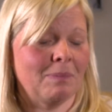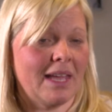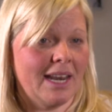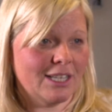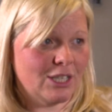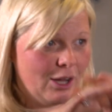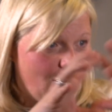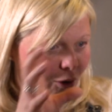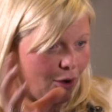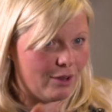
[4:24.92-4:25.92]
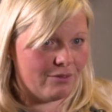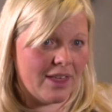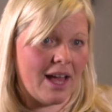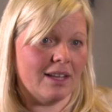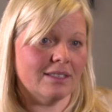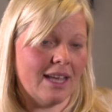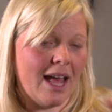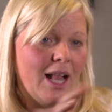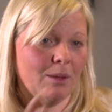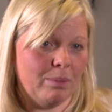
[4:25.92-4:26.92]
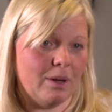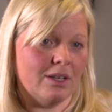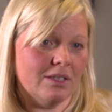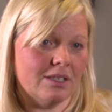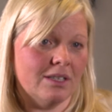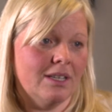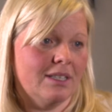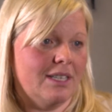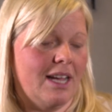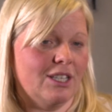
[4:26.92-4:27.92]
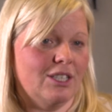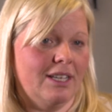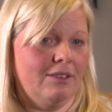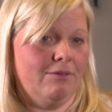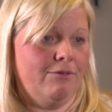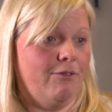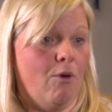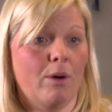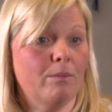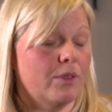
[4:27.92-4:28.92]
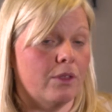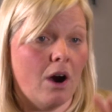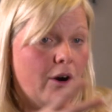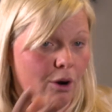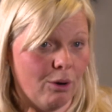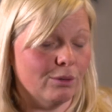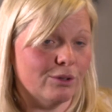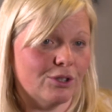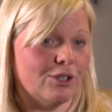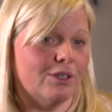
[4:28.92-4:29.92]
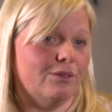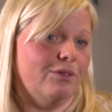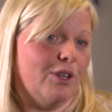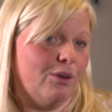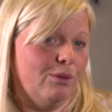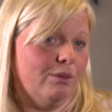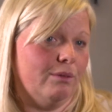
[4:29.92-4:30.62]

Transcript: And actually all of that help us to actually form our whole student view.